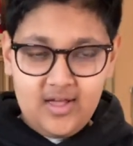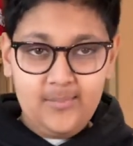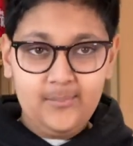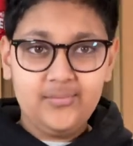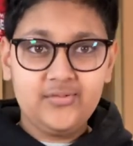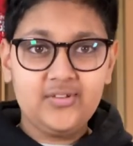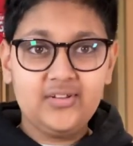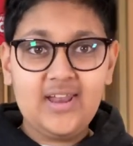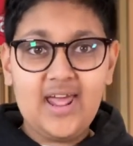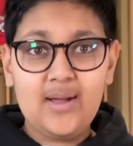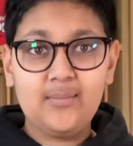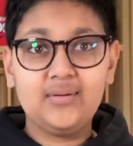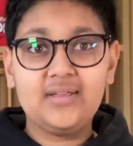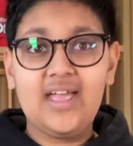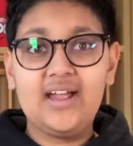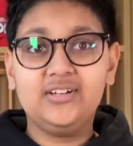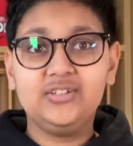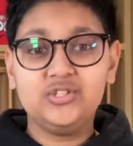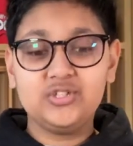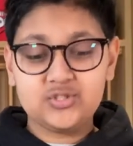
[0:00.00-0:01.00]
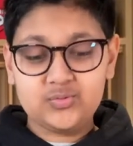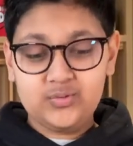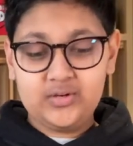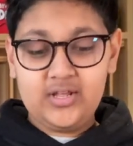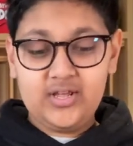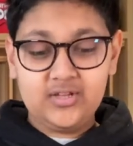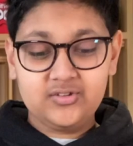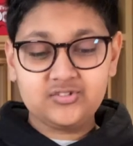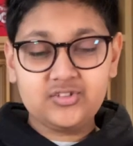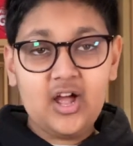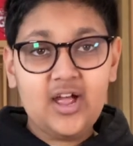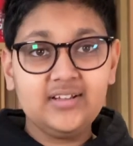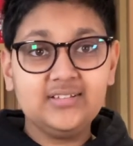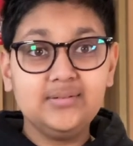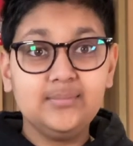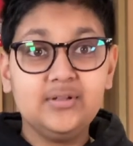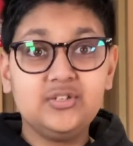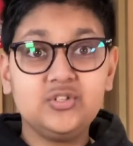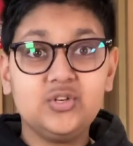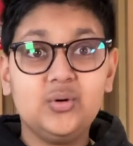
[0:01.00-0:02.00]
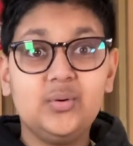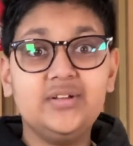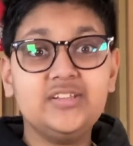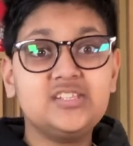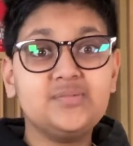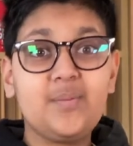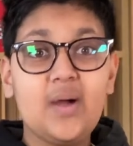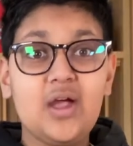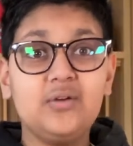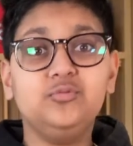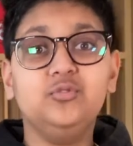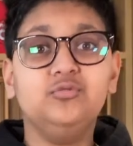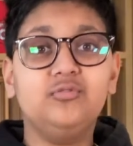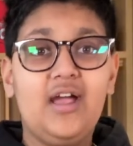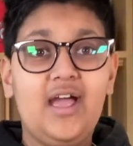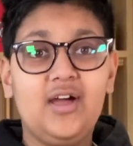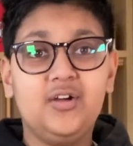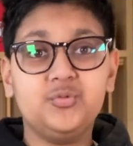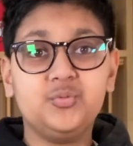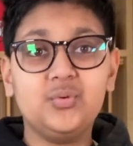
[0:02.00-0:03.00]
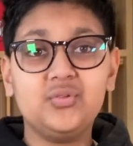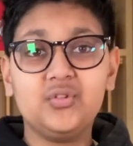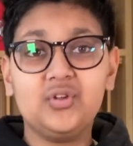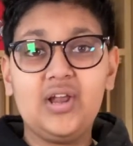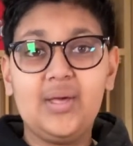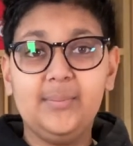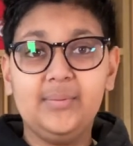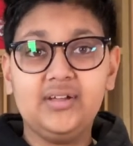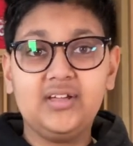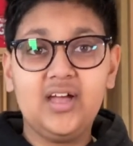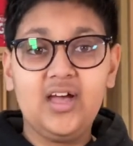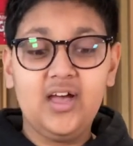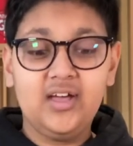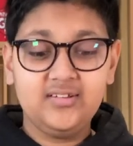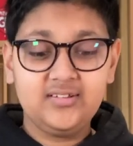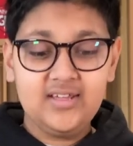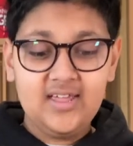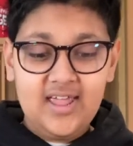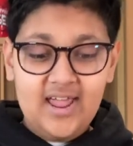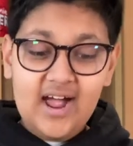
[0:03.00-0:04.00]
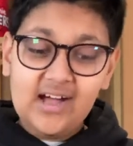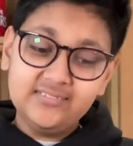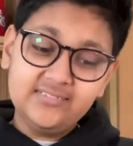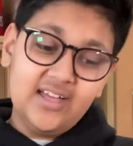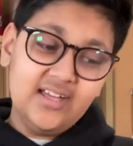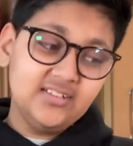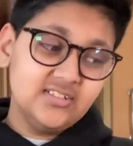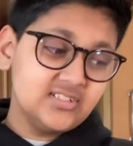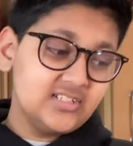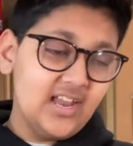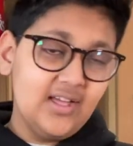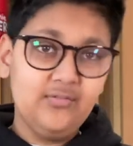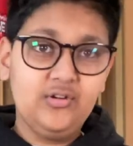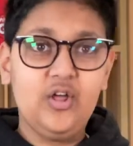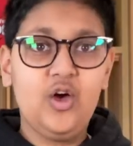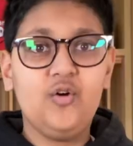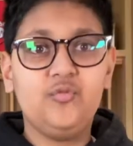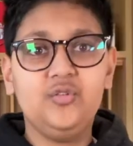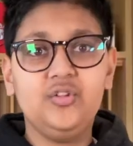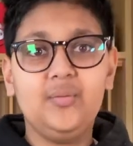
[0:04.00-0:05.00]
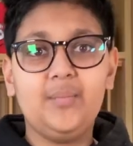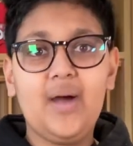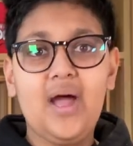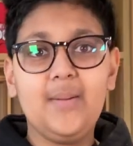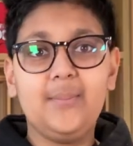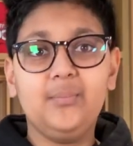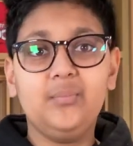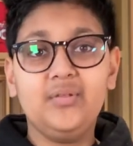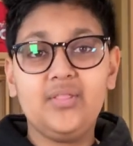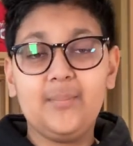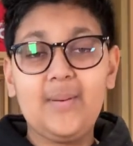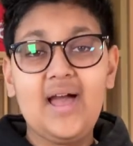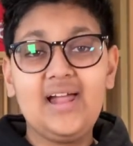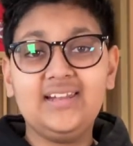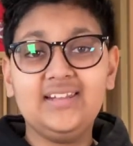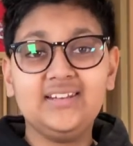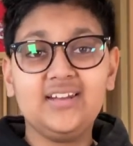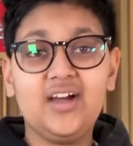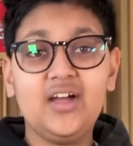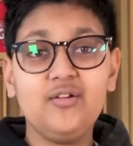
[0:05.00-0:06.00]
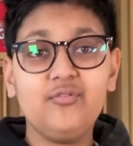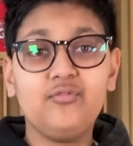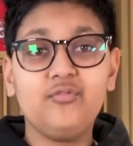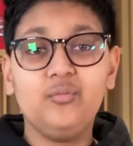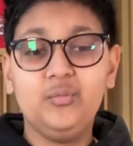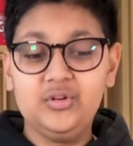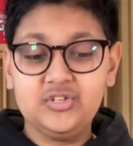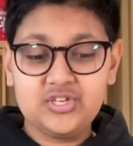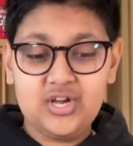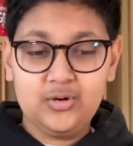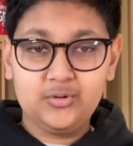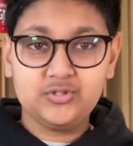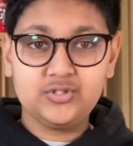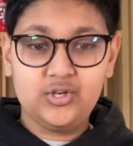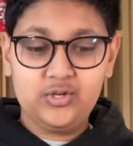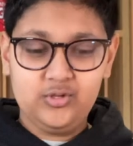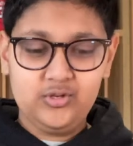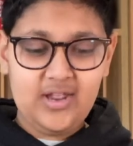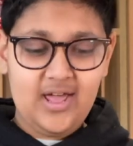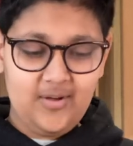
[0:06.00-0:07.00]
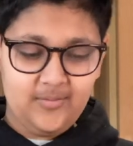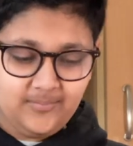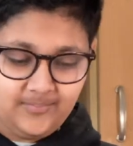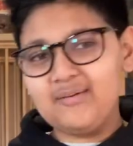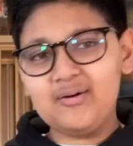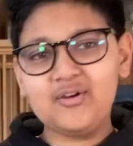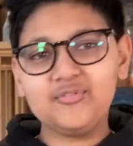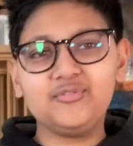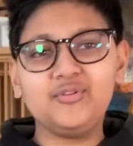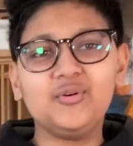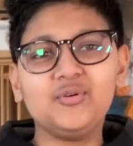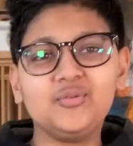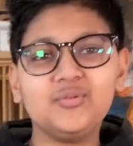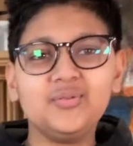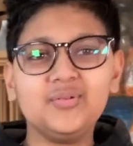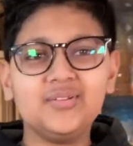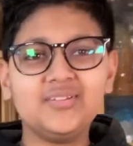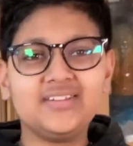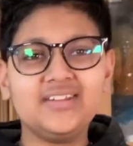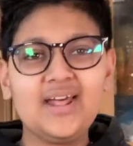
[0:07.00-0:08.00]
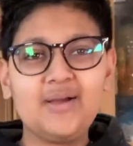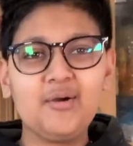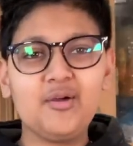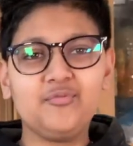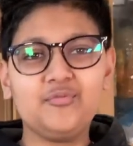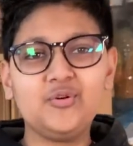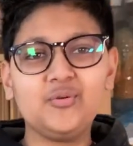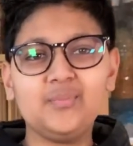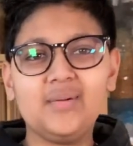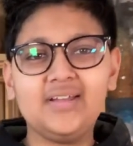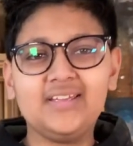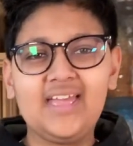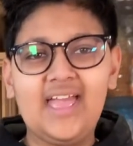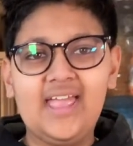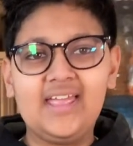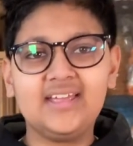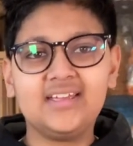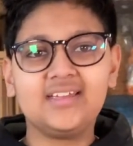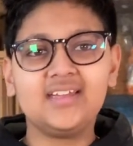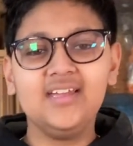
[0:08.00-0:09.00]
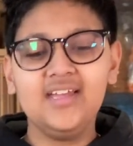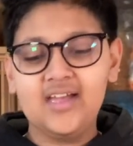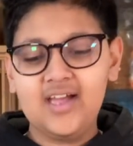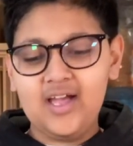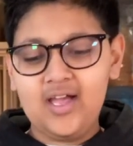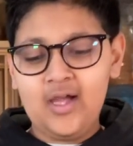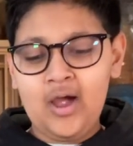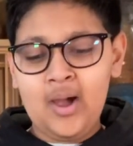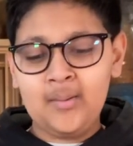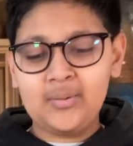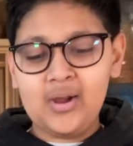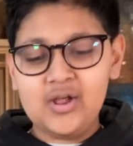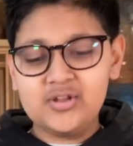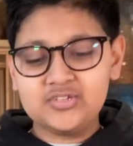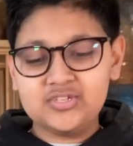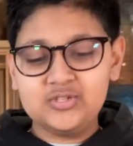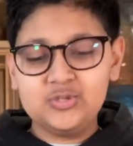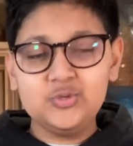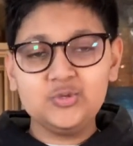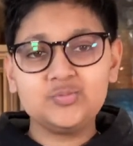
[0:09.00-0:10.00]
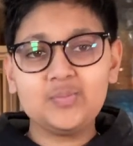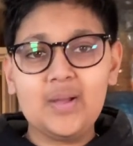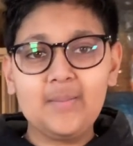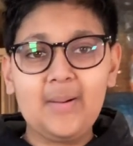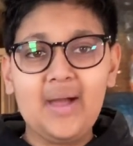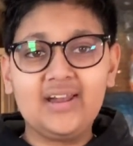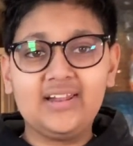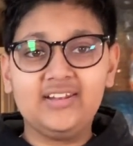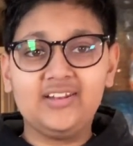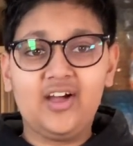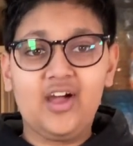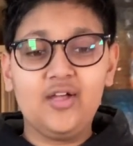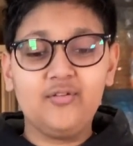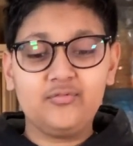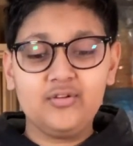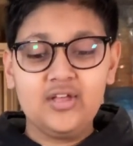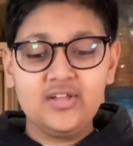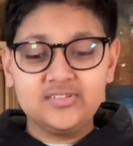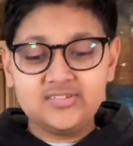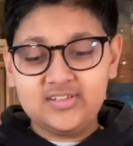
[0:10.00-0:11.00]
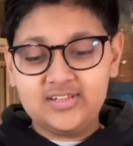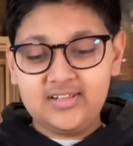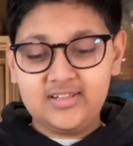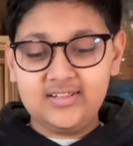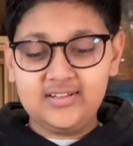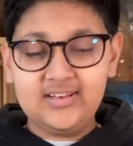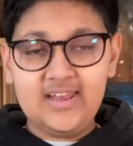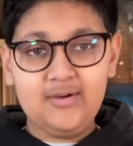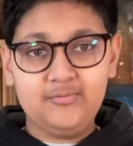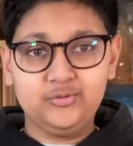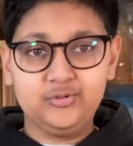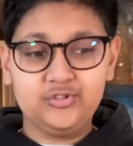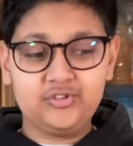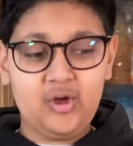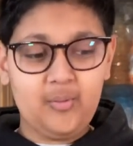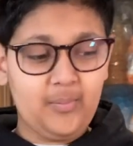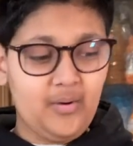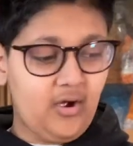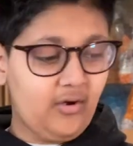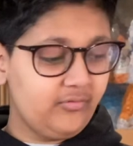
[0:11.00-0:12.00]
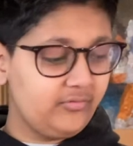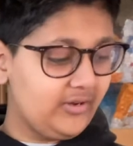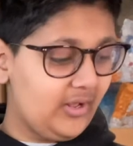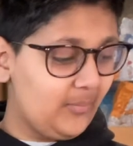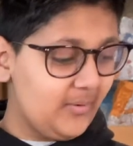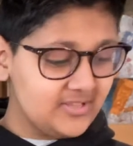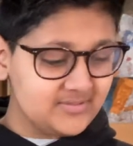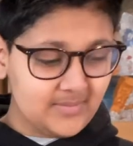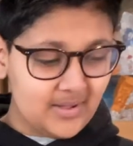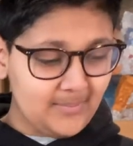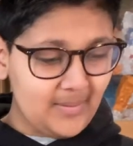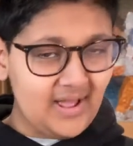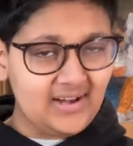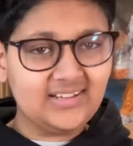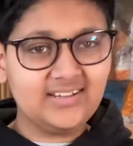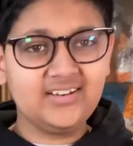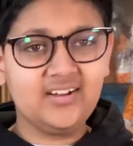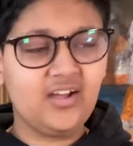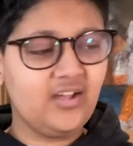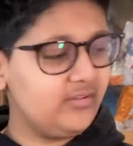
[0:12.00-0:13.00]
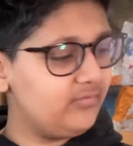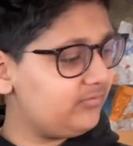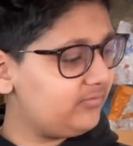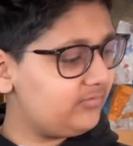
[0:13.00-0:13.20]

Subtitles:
So now again, you just want to start in the middle and spiral round with your lemon curd, and then just level it off with a palette knife, which I'll show you now. Now I filled my cake. I'm going to use my palette knife to level the top off. Now, where's my palette knife?